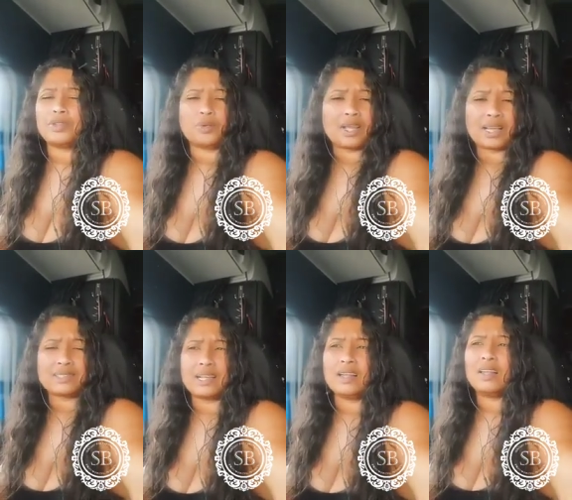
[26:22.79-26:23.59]
I
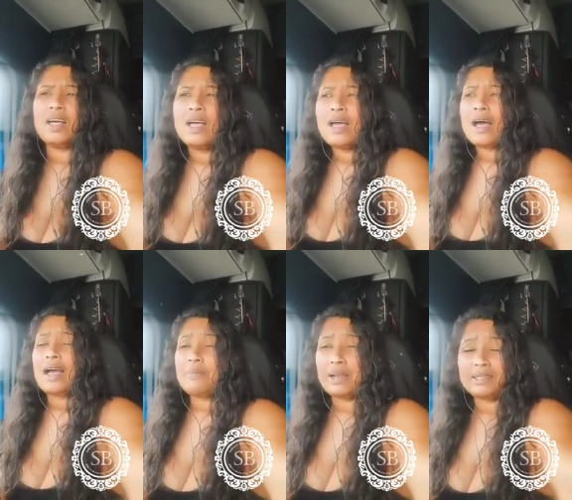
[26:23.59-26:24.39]
myself wear
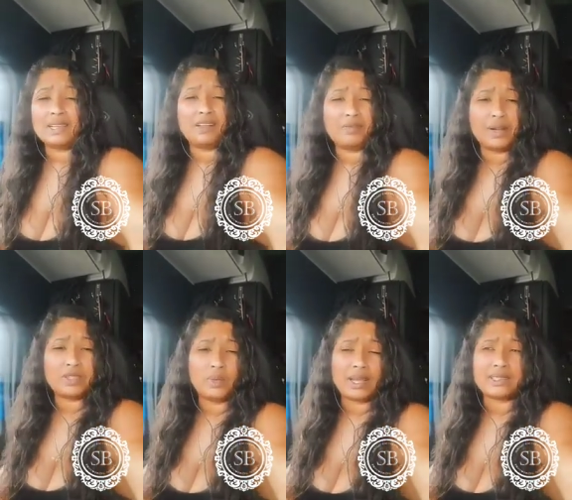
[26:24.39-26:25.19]
2XL. My hubby
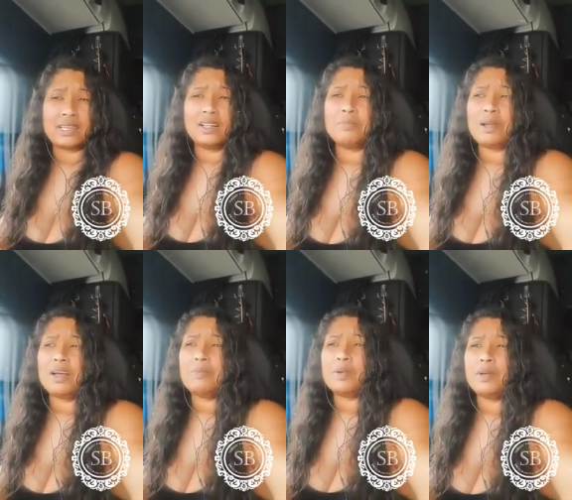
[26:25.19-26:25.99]
wears 3XL.